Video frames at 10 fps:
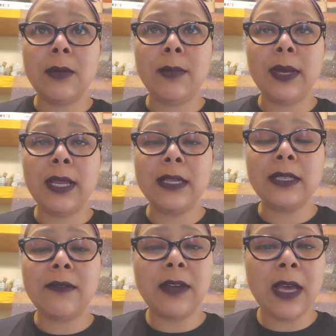But as
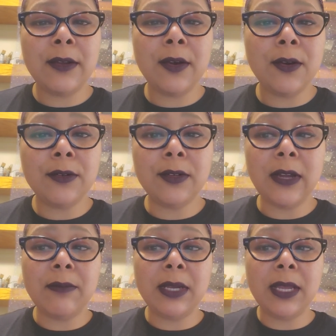I've gotten older,
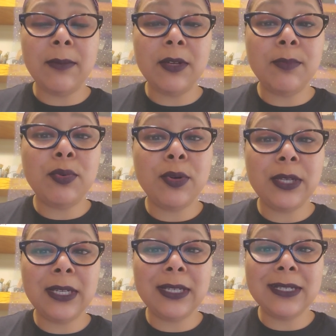I've been able to
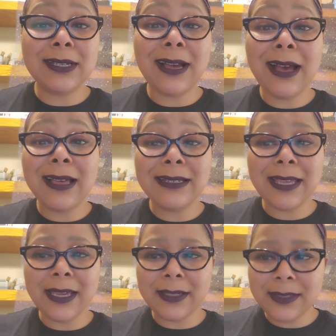put it into
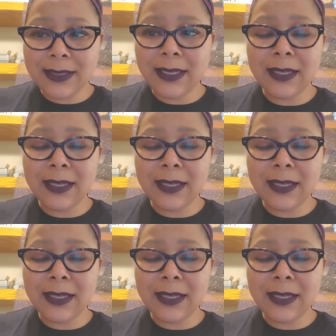context